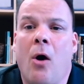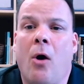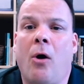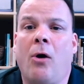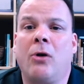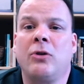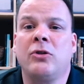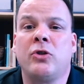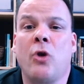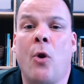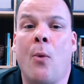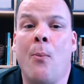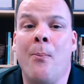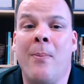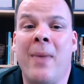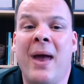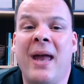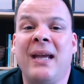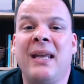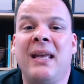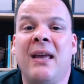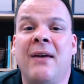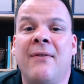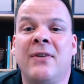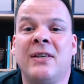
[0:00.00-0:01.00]
Also,
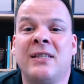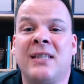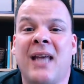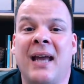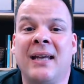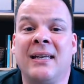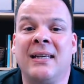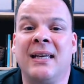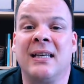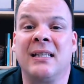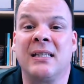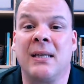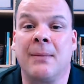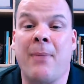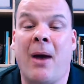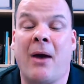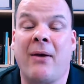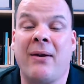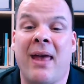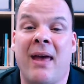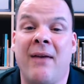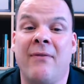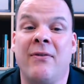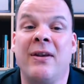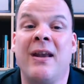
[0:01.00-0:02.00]
many of his ideas
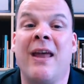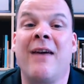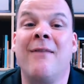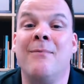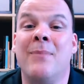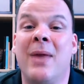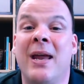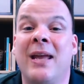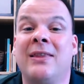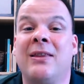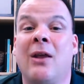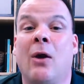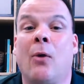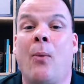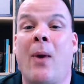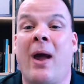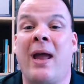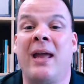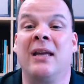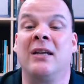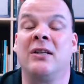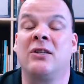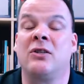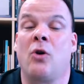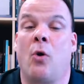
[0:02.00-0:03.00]
about heaven have made their
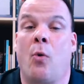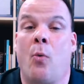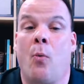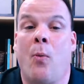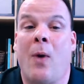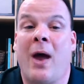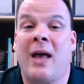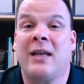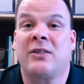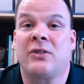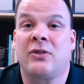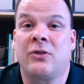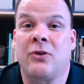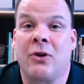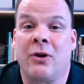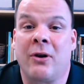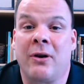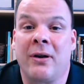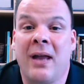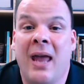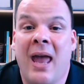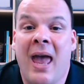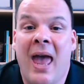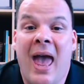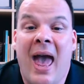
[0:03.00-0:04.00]
way into
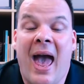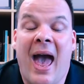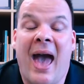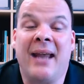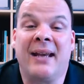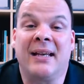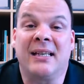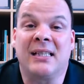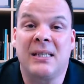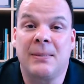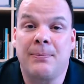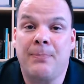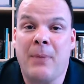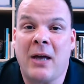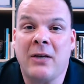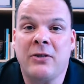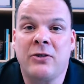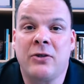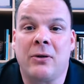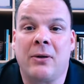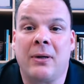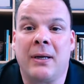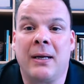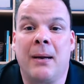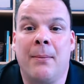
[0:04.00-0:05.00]
Western and
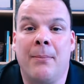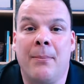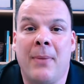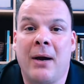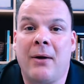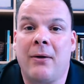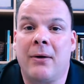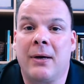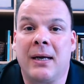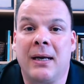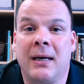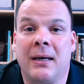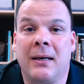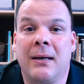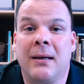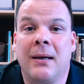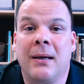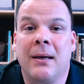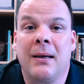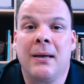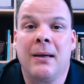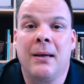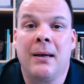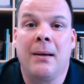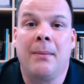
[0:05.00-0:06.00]
especially American
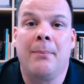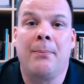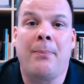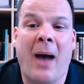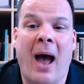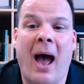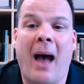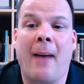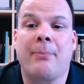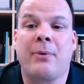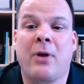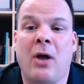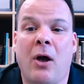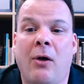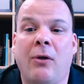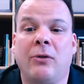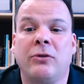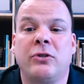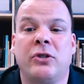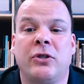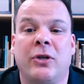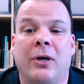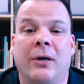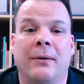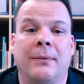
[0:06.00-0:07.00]

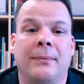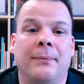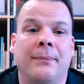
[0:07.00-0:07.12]
culture.